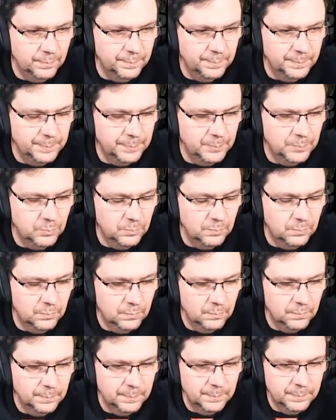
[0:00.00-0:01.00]
Thank you very much for
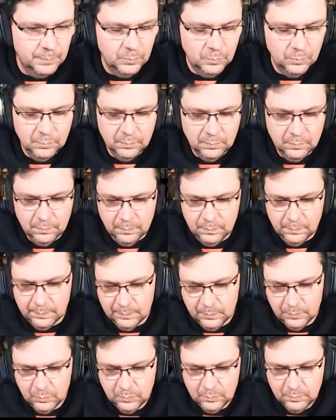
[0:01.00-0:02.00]
inter- interviewing me.
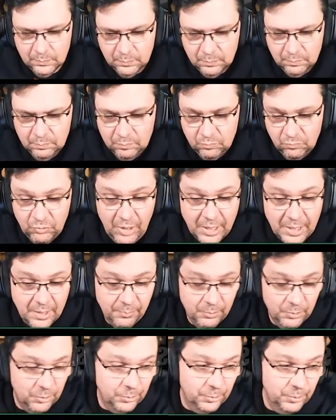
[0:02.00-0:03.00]
Thank you. Thank you
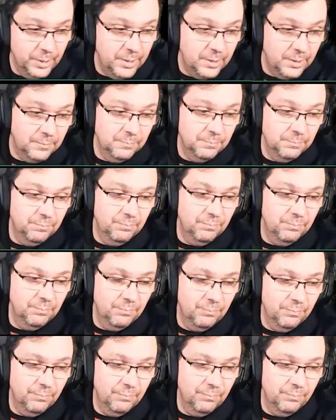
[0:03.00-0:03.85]
for agreeing.